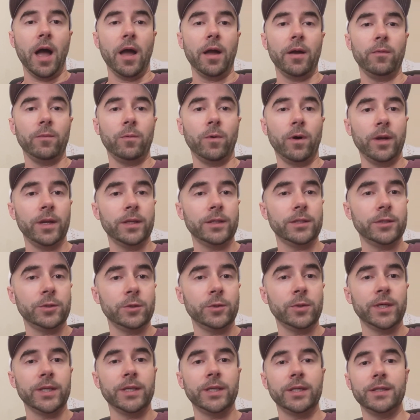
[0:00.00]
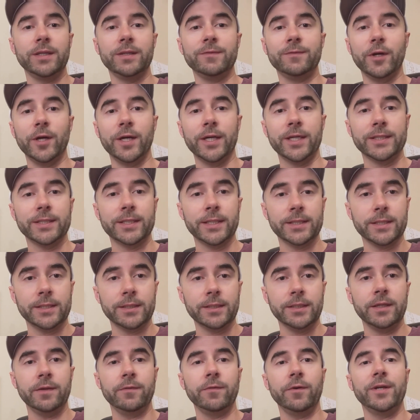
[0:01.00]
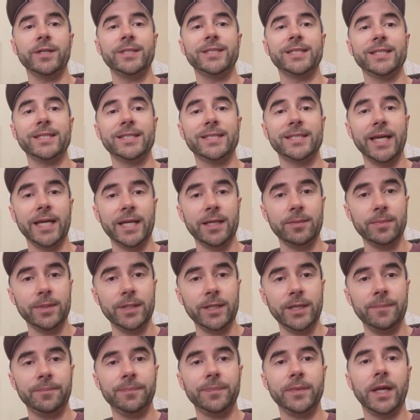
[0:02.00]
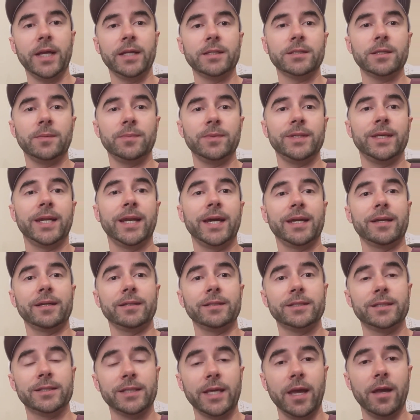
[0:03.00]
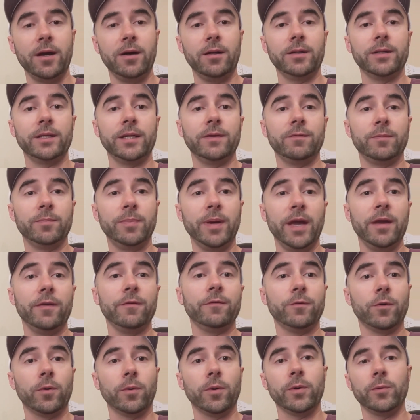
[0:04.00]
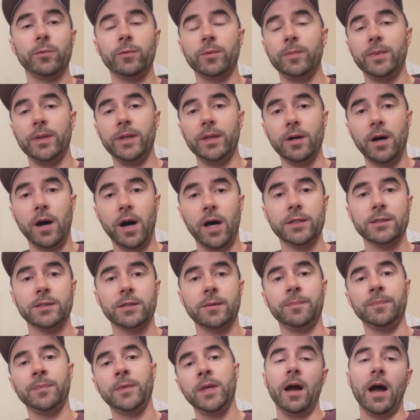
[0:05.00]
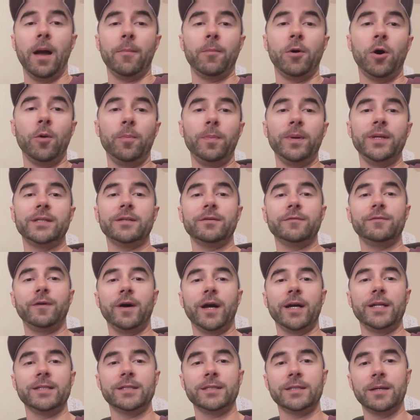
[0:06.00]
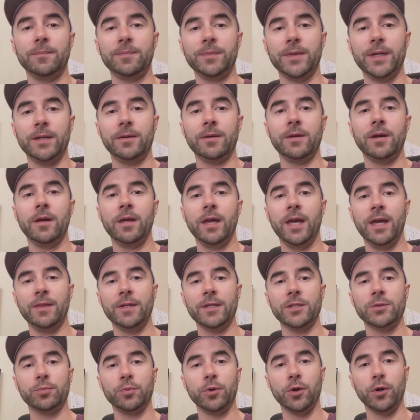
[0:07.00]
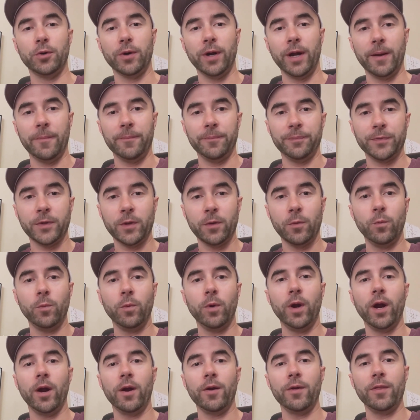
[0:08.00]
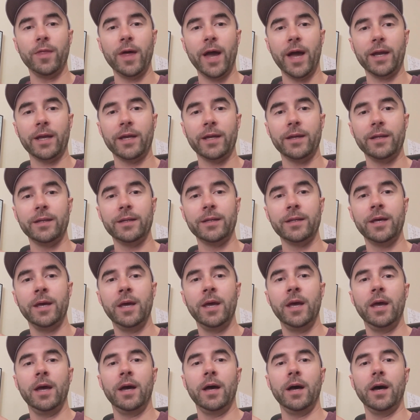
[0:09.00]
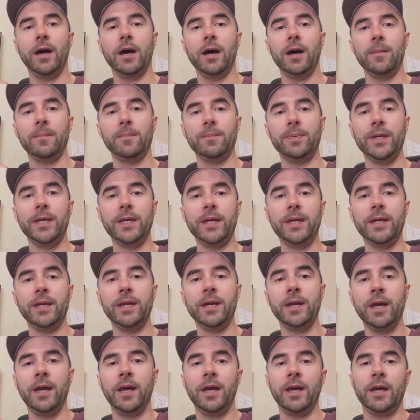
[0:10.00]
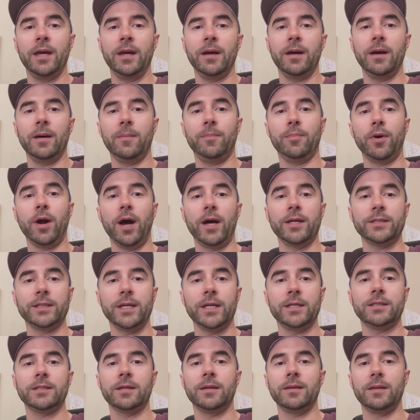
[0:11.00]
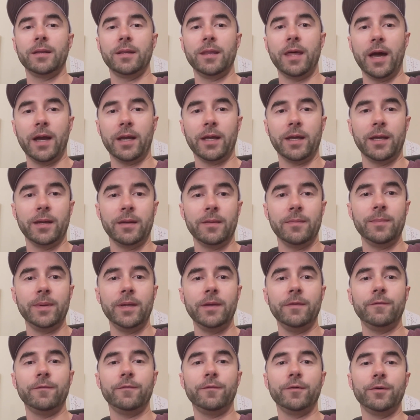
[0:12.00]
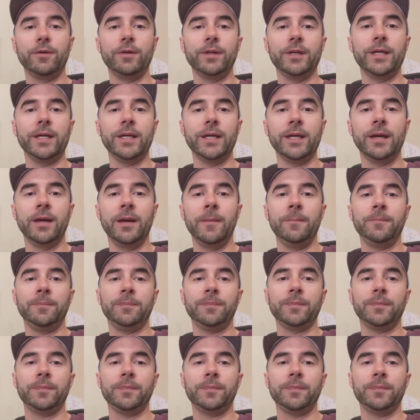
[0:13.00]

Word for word: I want to do it very consistently, very sustainably, and something that I can scale and even pay forward would be awesome. I'm hoping to find something in this program where that can uh, be a process and that can be fully